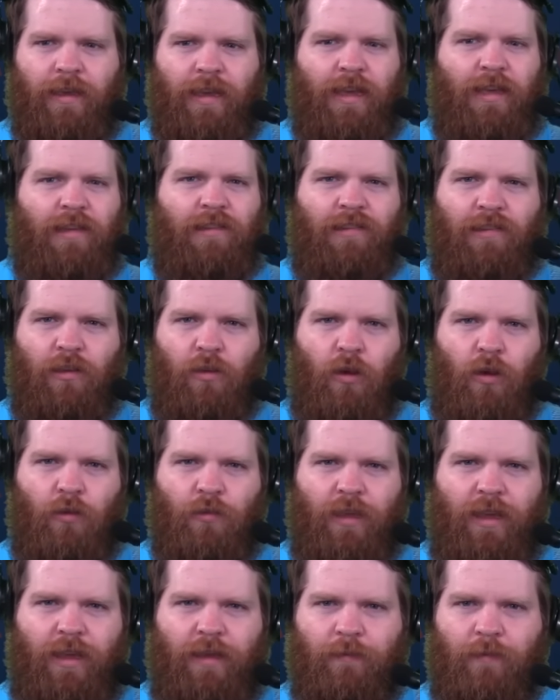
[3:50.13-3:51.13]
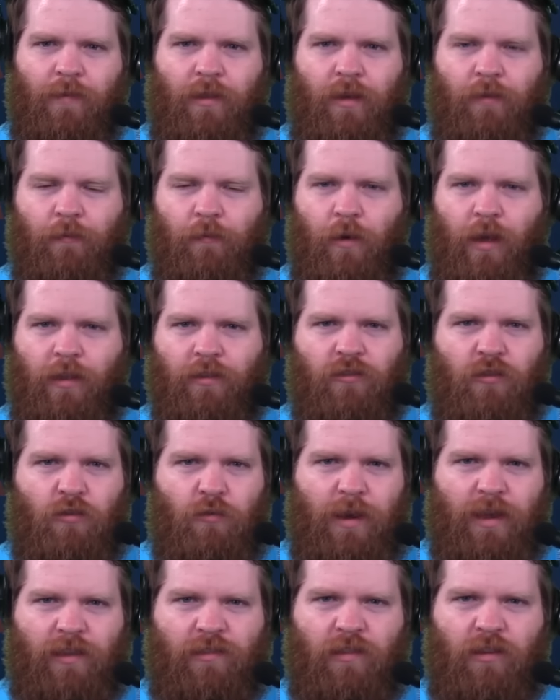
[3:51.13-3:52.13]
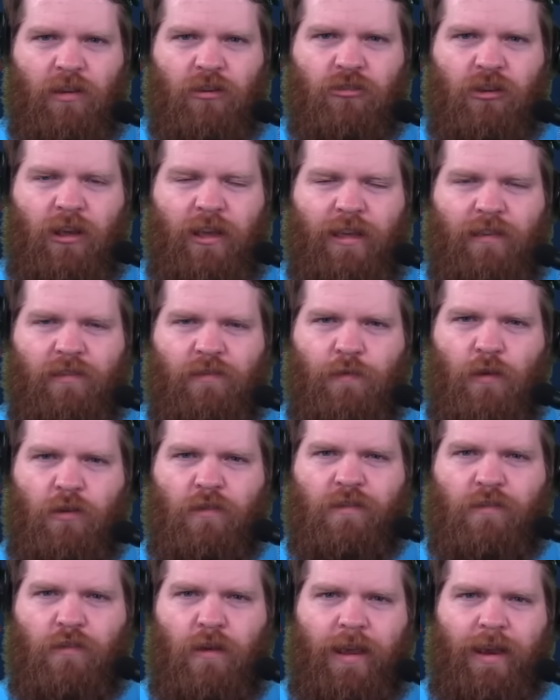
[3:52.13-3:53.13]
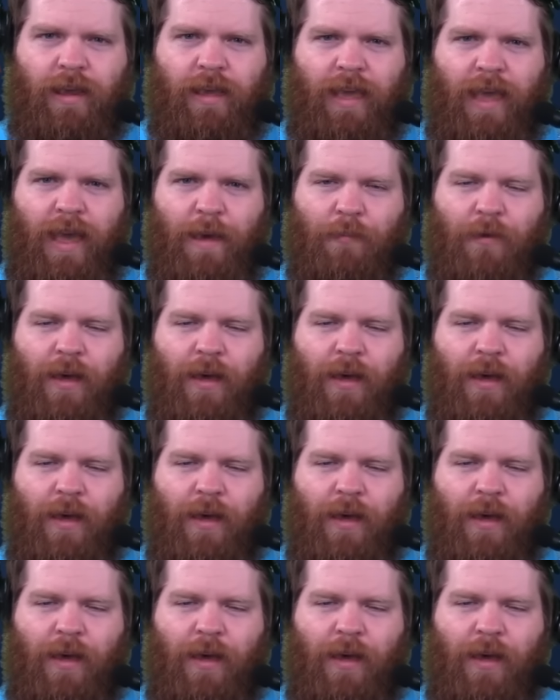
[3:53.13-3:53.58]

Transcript: He is still only, 2 weeks into his first training camp?